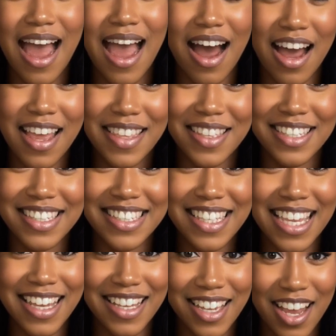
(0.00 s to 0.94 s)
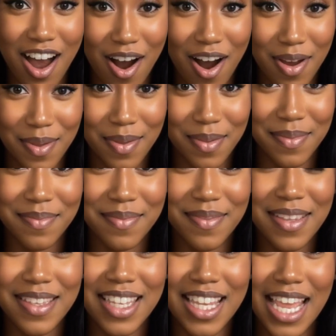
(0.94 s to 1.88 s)
Others say no,
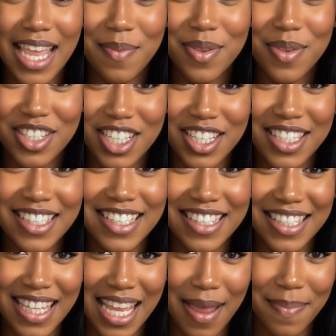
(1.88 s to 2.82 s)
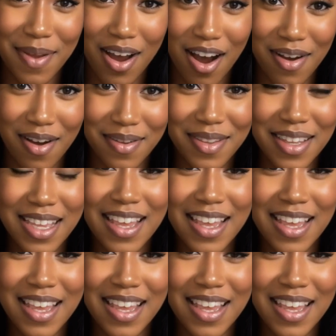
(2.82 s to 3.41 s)
Kate was just a scapegoat,